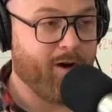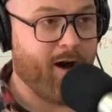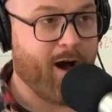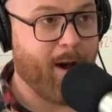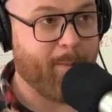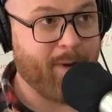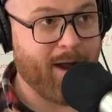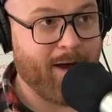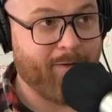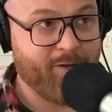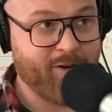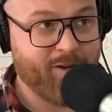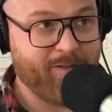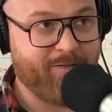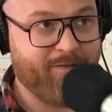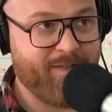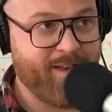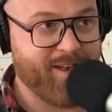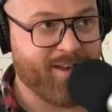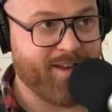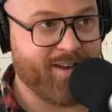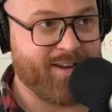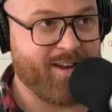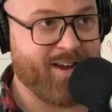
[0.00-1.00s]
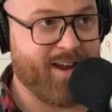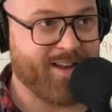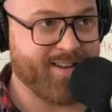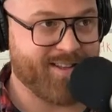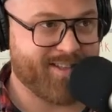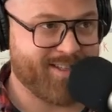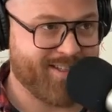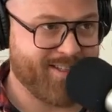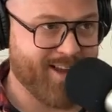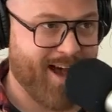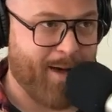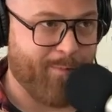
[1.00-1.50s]
Abhinav, are you feeling
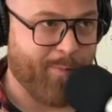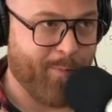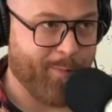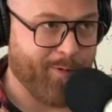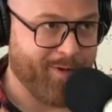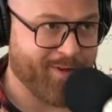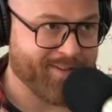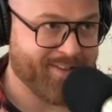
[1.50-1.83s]
unstoppable